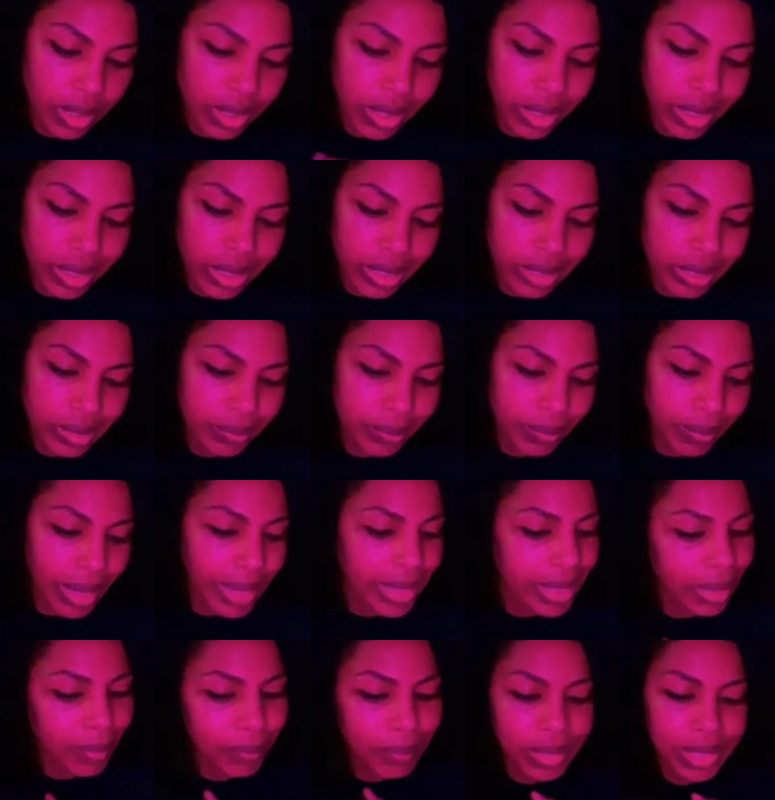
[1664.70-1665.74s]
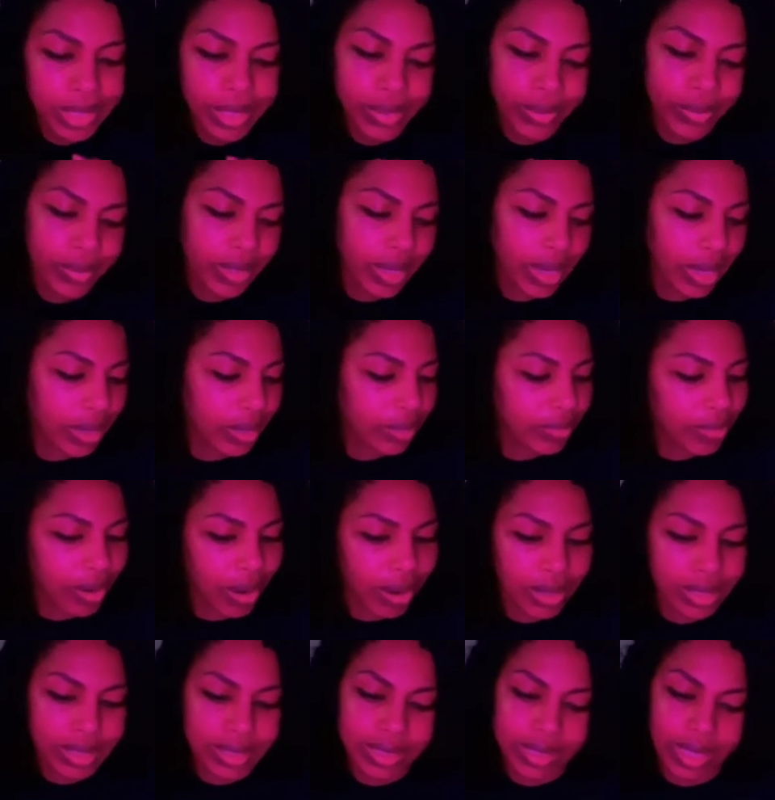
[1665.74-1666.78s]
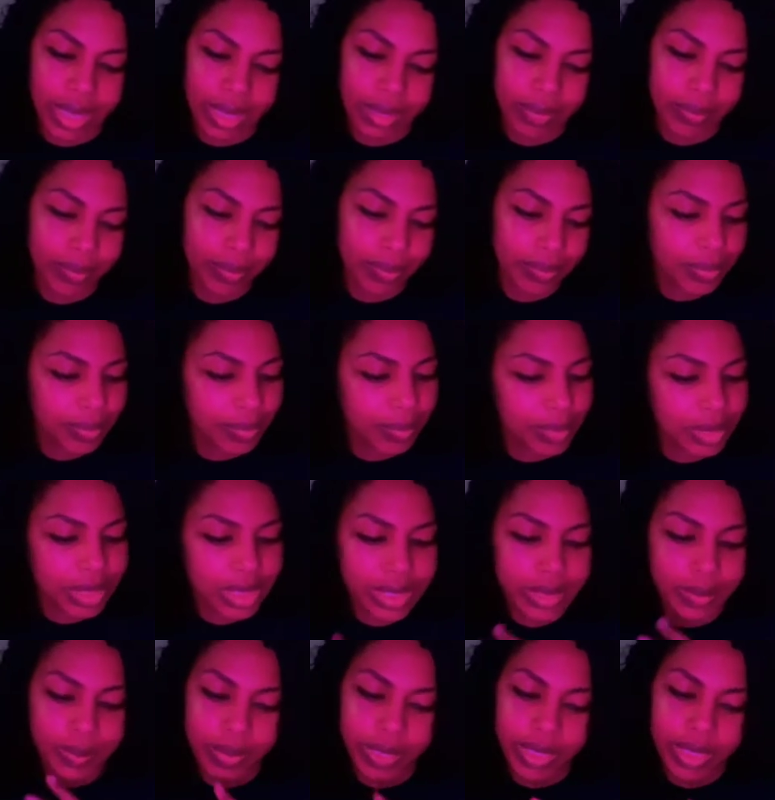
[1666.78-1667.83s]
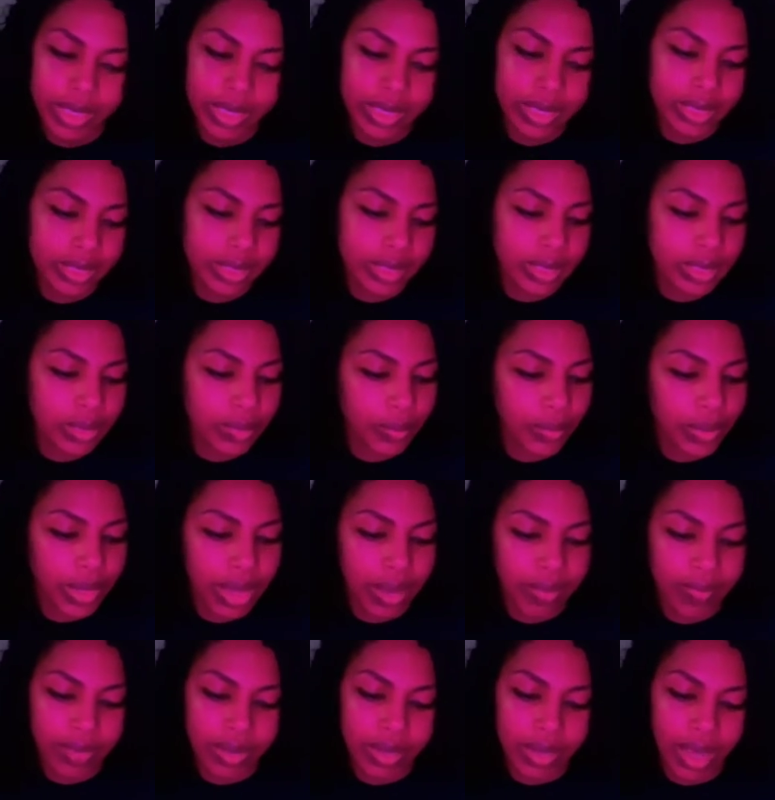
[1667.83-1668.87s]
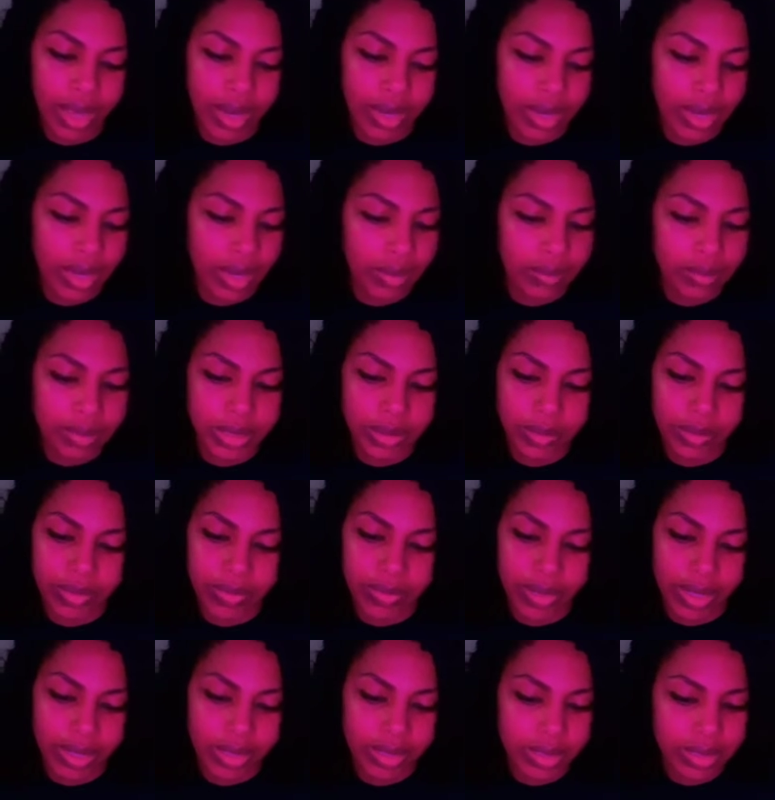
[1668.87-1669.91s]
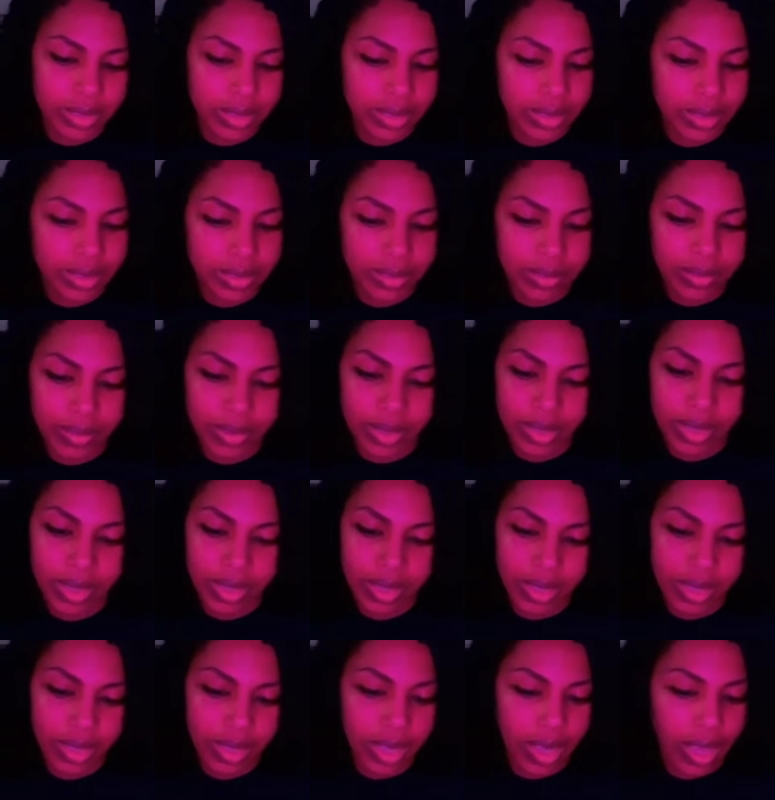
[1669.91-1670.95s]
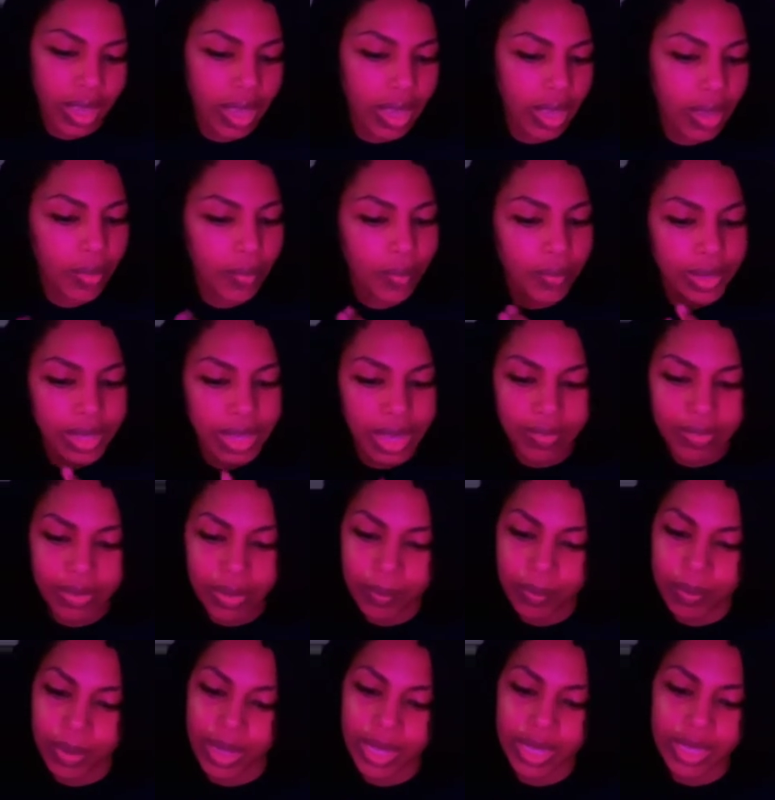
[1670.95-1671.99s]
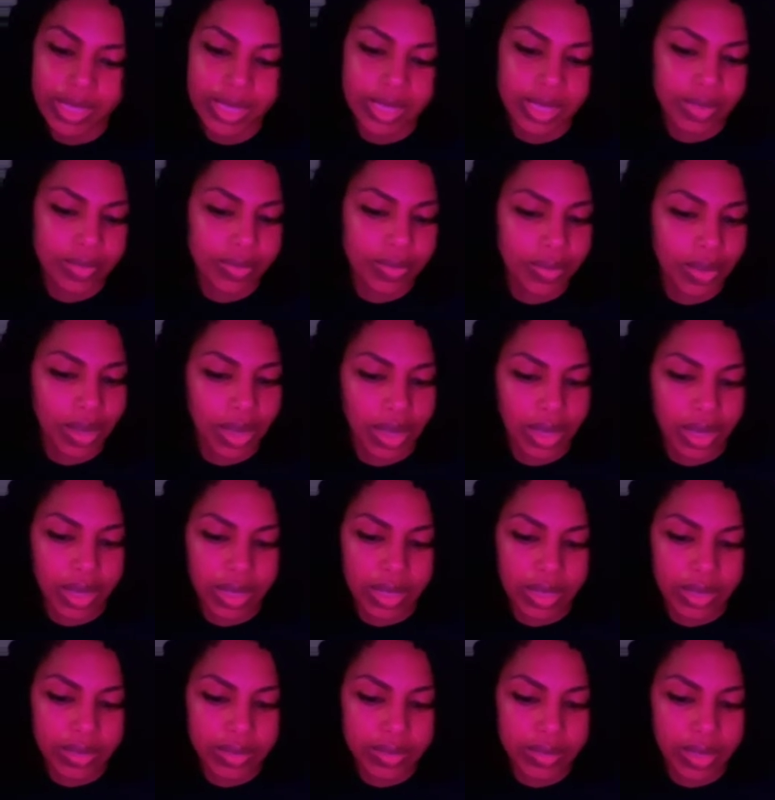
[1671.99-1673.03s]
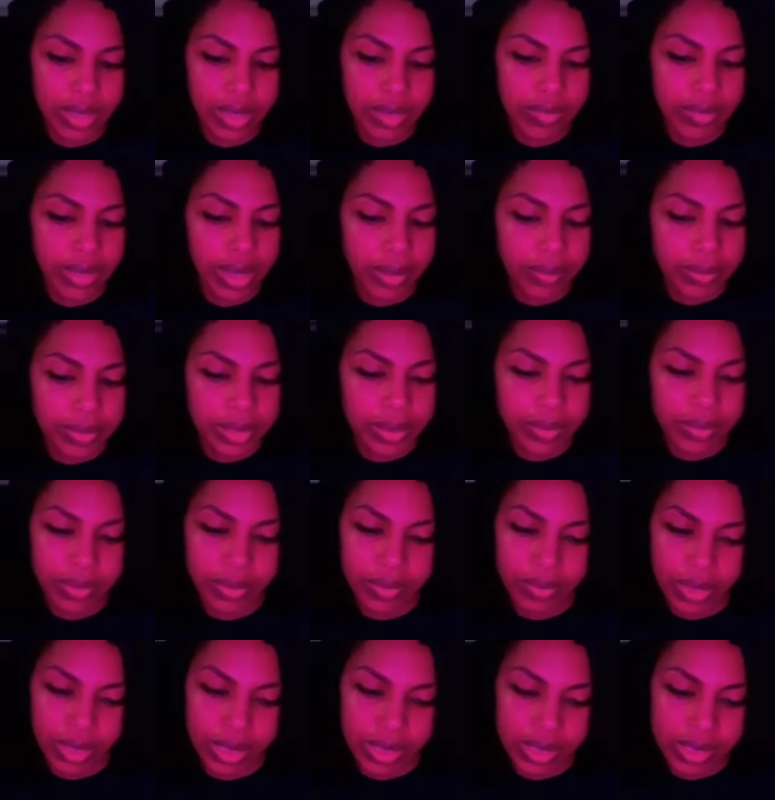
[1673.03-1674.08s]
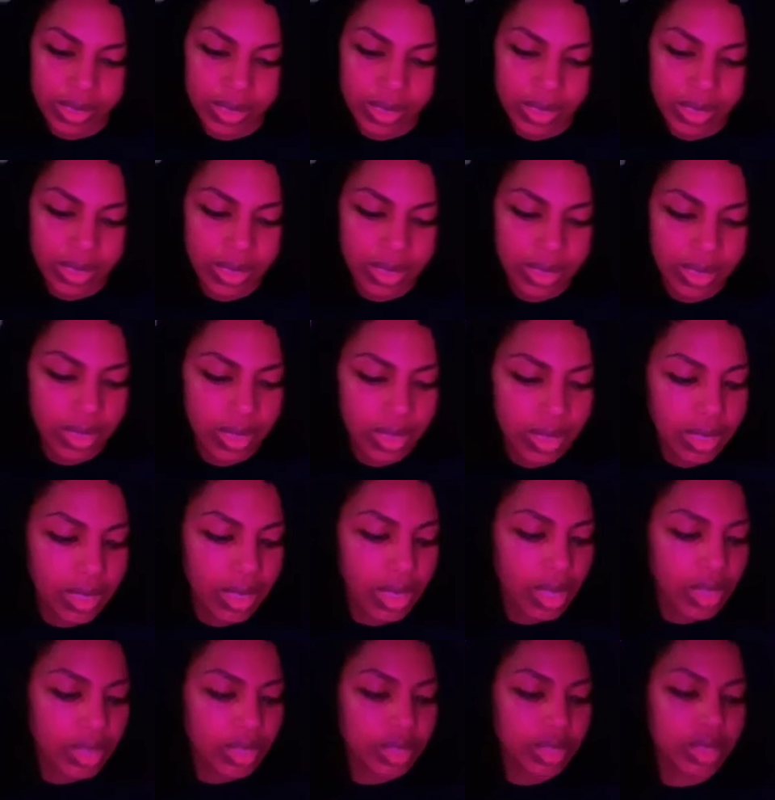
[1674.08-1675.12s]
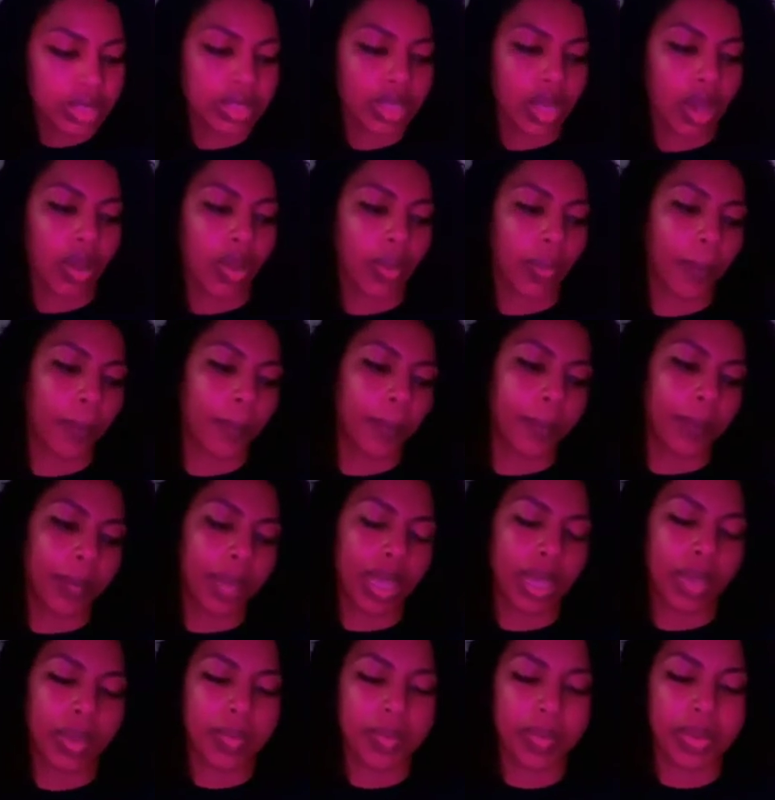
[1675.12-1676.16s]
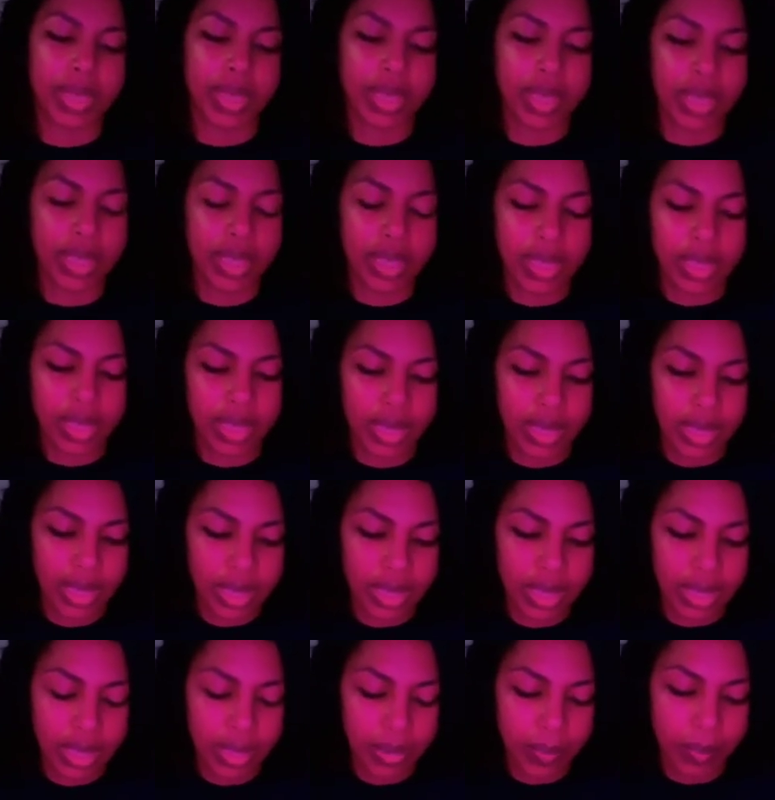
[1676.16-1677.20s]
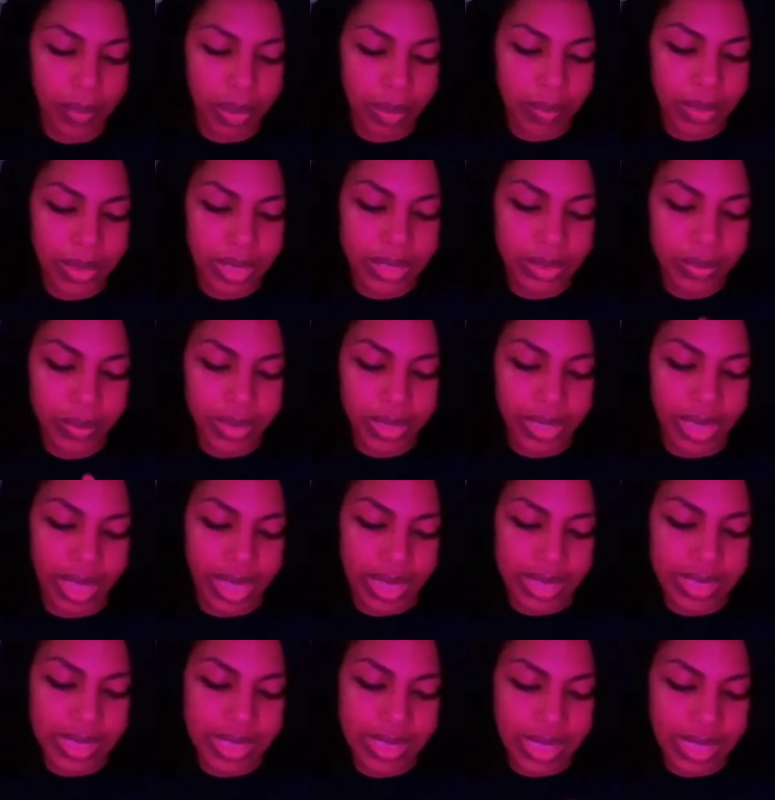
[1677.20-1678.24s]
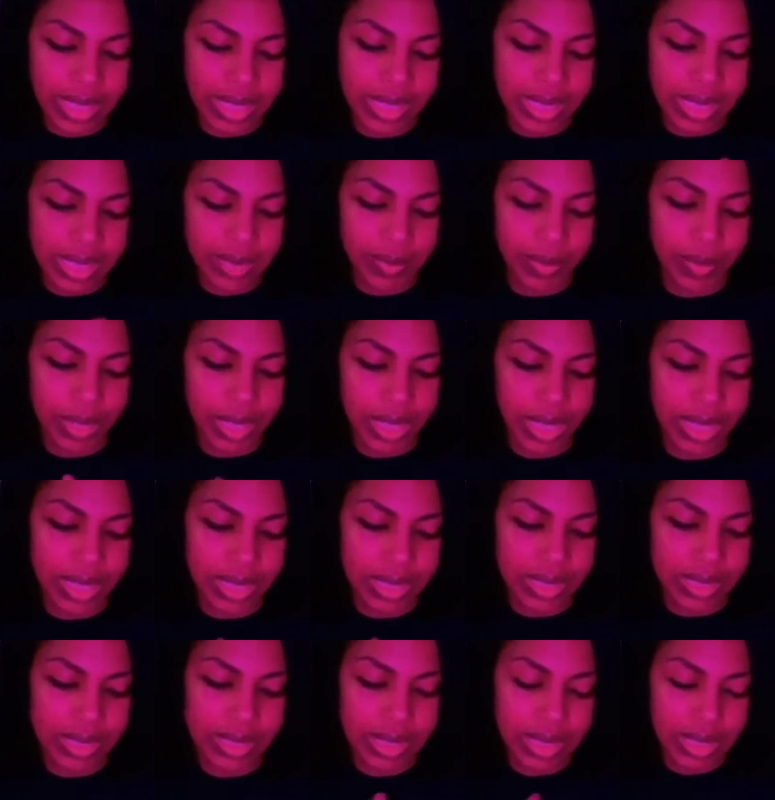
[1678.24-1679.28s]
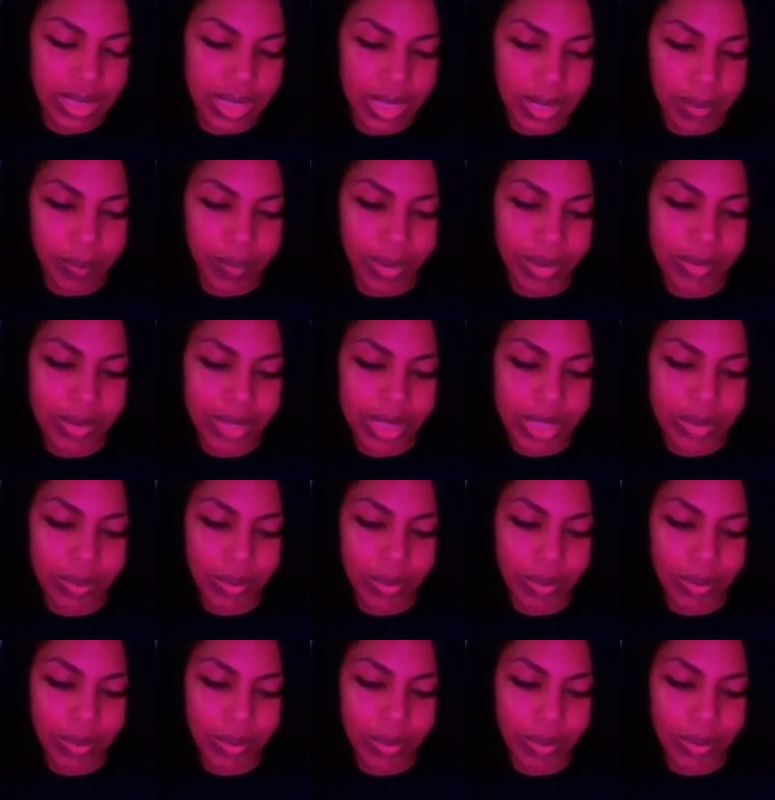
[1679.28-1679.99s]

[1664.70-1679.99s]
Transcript: Might not be the creative artist type, just because we have the Knight of Cups in reverse. And we have the Page of Cups in reverse. So maybe that's where the hesitation is, because maybe this